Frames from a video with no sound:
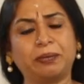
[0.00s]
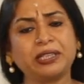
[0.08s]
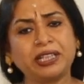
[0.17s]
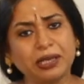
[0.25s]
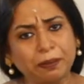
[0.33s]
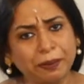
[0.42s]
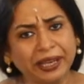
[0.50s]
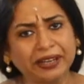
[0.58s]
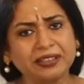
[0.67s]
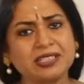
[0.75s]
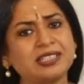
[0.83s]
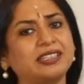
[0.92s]
But her
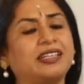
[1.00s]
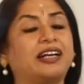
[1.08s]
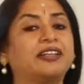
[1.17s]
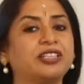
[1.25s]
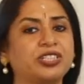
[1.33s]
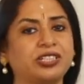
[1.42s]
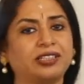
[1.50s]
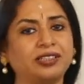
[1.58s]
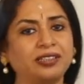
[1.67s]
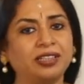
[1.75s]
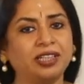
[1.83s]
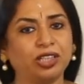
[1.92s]
parents encouraged her.